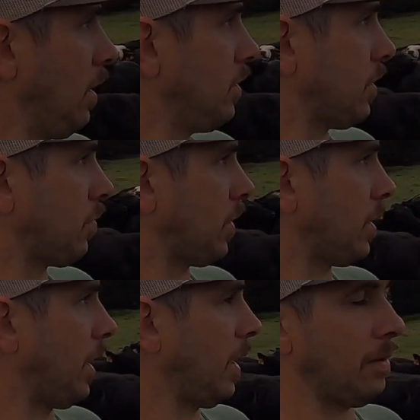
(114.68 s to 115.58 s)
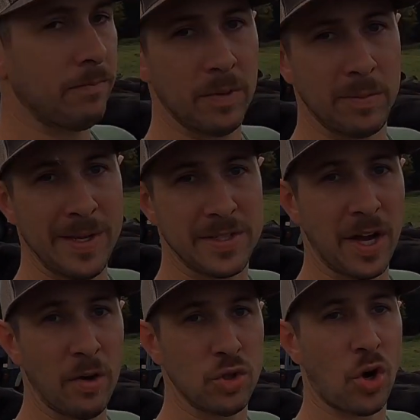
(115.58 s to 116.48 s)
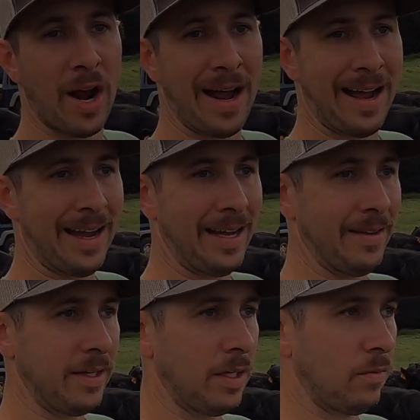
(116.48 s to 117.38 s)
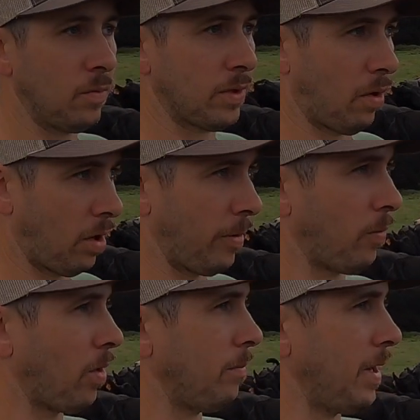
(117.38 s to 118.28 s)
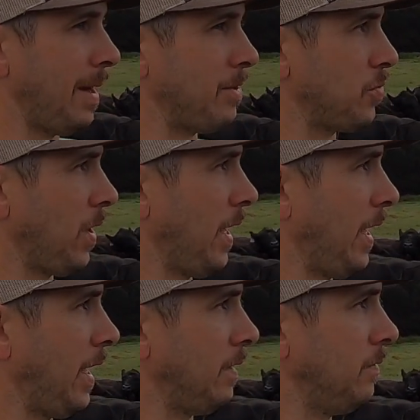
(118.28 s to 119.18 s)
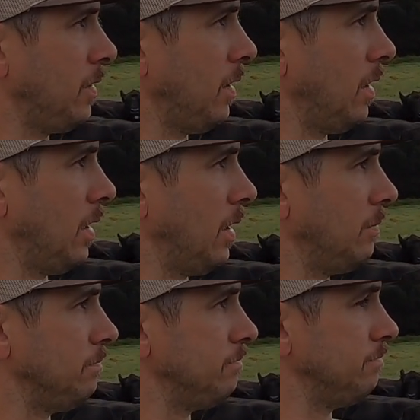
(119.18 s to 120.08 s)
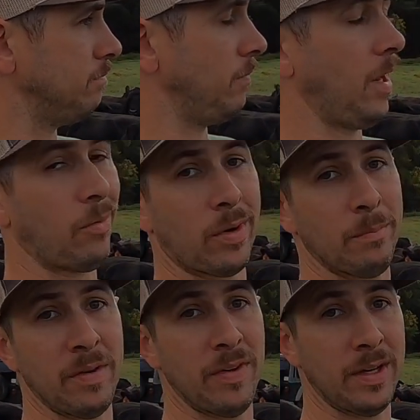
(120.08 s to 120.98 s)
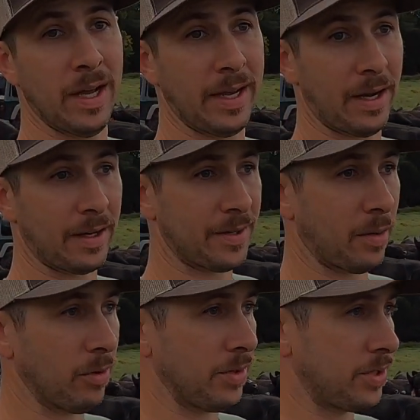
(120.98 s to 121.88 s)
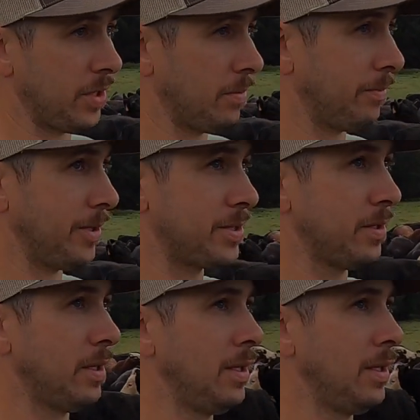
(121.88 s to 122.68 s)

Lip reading: Just with it's been so dry, and then with the army worm damage we had, yeah, we're going to be feeding hay in October this year, which